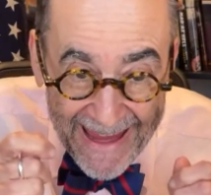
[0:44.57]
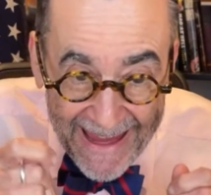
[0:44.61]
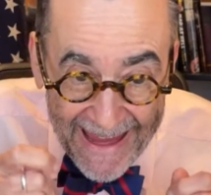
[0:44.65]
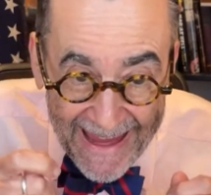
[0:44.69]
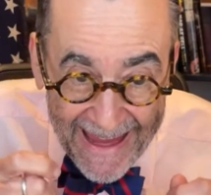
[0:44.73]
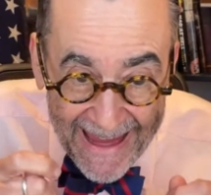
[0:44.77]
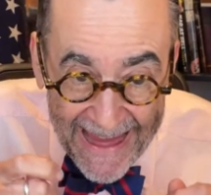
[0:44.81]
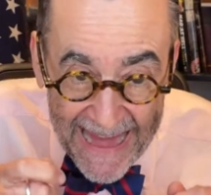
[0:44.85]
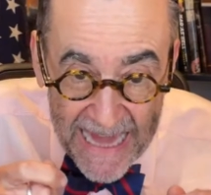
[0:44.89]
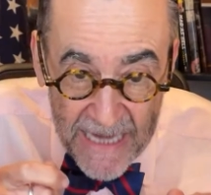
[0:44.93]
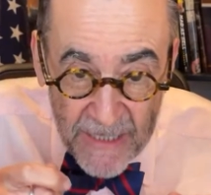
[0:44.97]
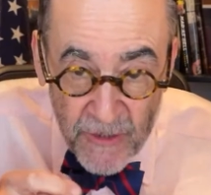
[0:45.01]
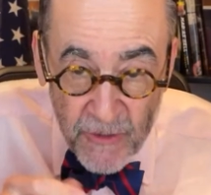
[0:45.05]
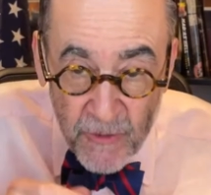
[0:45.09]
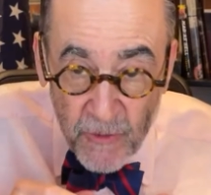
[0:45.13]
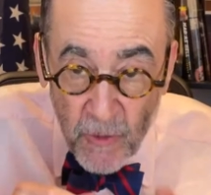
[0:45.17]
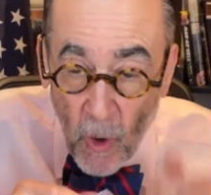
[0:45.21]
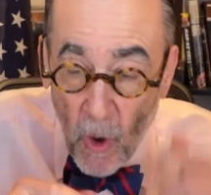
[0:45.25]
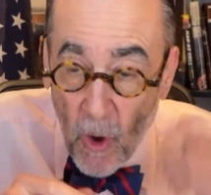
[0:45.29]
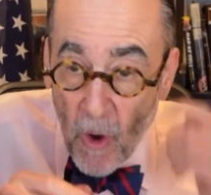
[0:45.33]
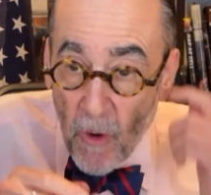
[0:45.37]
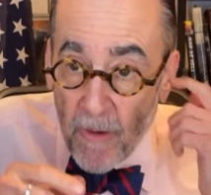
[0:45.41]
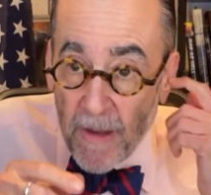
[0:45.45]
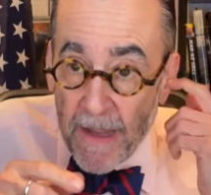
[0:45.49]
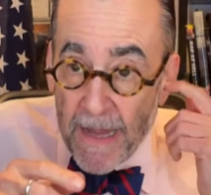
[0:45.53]
A
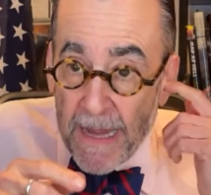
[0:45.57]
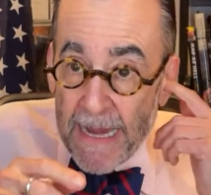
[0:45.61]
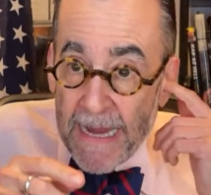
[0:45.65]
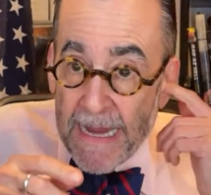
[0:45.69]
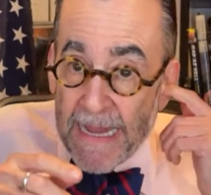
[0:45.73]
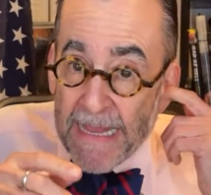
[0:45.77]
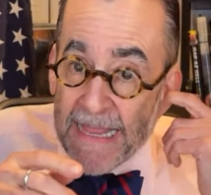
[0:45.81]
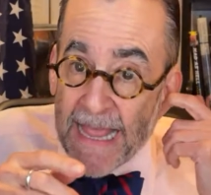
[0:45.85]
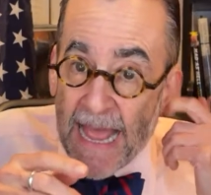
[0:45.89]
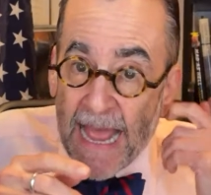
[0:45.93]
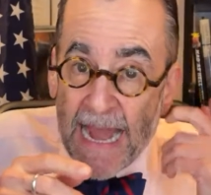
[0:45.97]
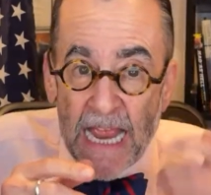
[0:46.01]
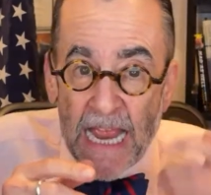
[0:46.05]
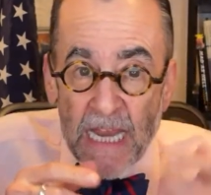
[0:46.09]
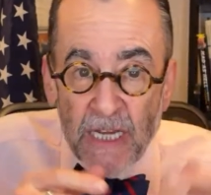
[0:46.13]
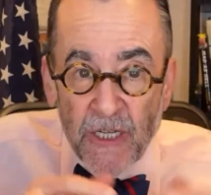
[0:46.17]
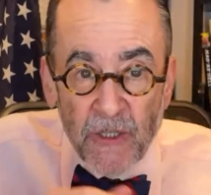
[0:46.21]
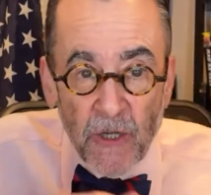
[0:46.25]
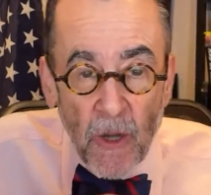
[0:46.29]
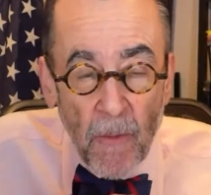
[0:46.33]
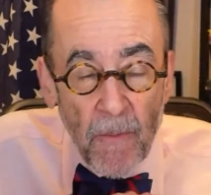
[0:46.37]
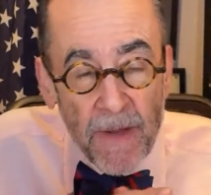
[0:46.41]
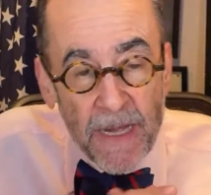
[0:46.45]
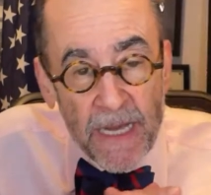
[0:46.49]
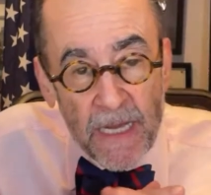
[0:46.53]
story that has
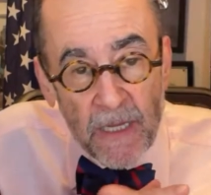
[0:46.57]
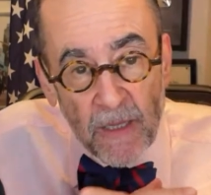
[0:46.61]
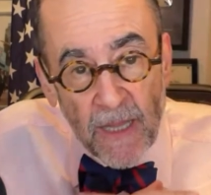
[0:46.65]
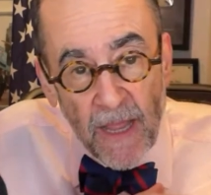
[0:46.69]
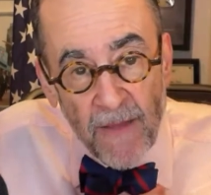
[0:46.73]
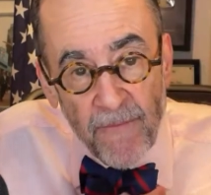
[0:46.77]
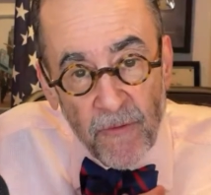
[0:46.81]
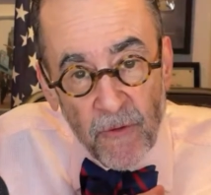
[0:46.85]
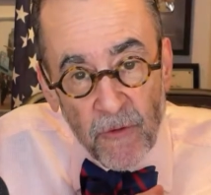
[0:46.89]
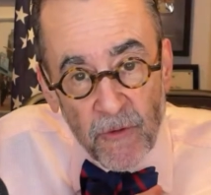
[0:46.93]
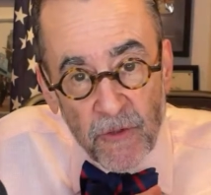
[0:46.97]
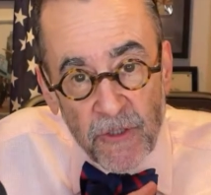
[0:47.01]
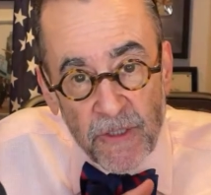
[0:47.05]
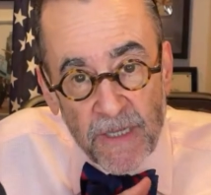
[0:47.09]
so many levels,